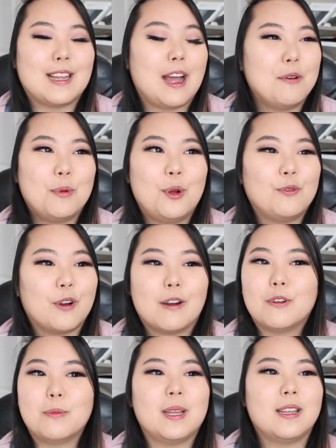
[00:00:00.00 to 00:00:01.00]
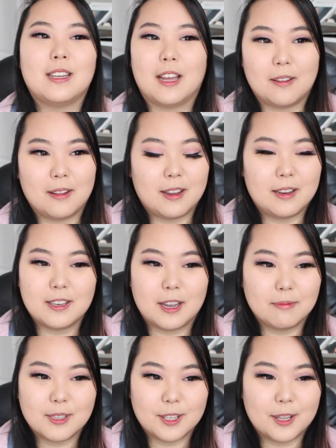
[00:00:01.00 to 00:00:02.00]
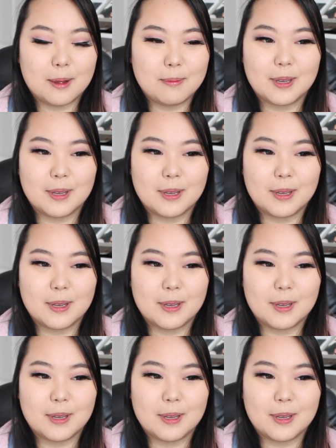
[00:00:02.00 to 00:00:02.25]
I will forever be in debt to them,